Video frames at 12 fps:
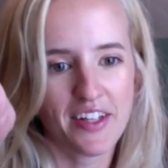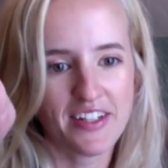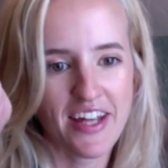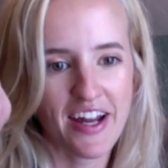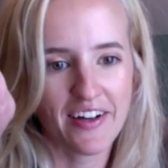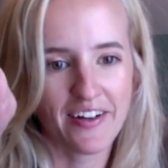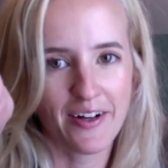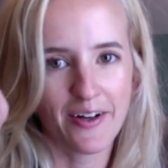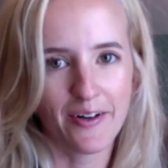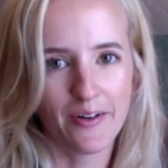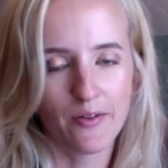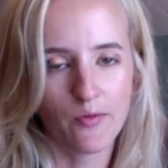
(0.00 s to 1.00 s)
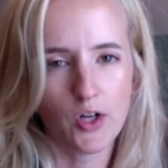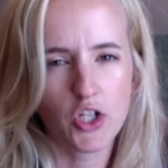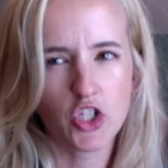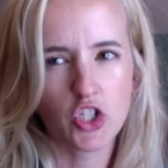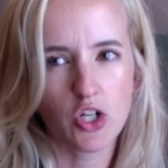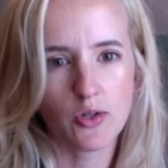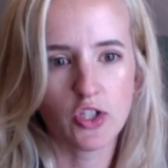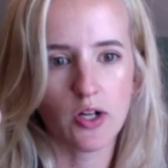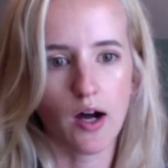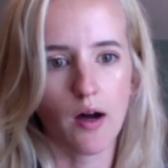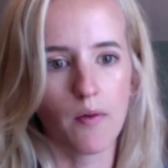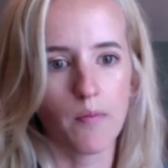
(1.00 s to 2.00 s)
Tarot, which
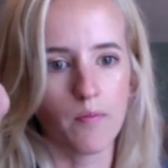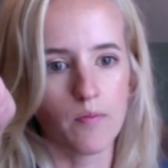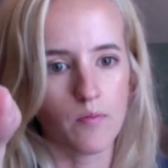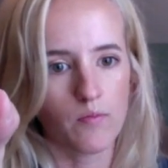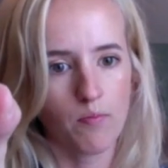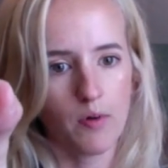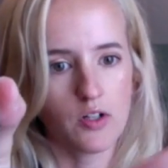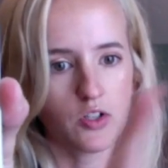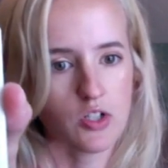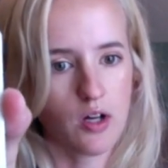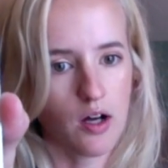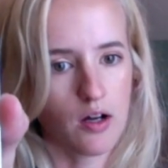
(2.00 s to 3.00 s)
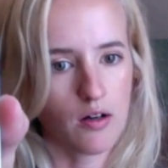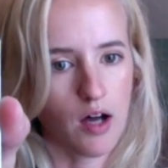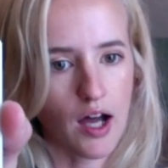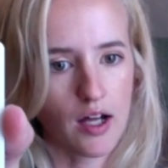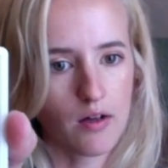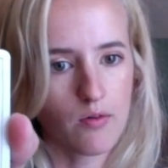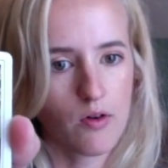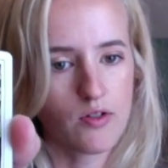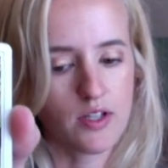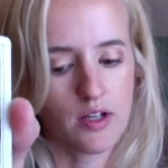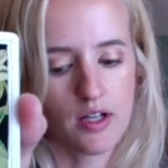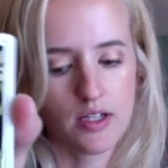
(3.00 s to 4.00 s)
Aya
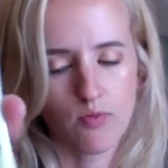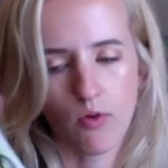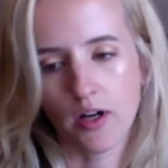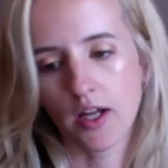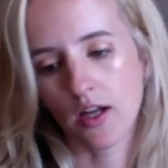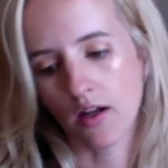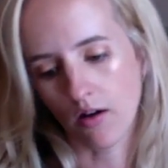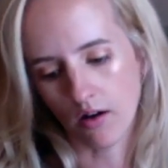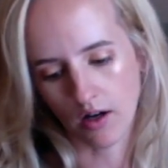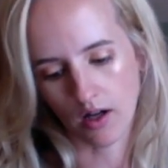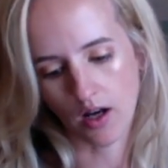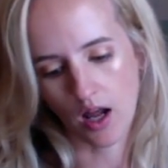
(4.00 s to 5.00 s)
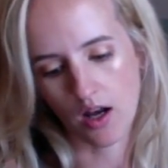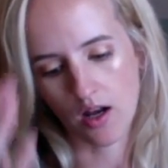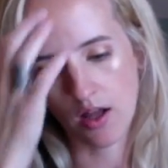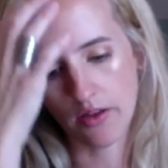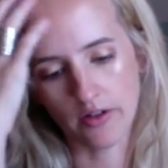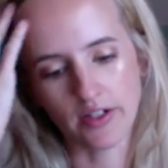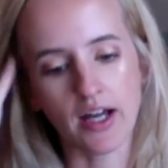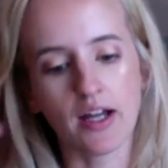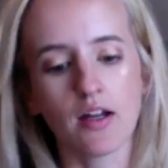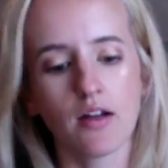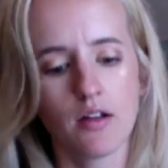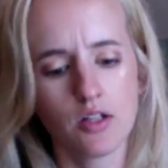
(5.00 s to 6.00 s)
Rosen is working on another
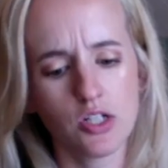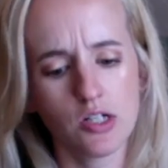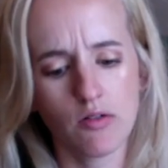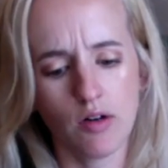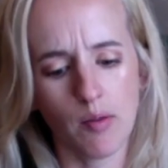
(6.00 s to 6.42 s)
deck too,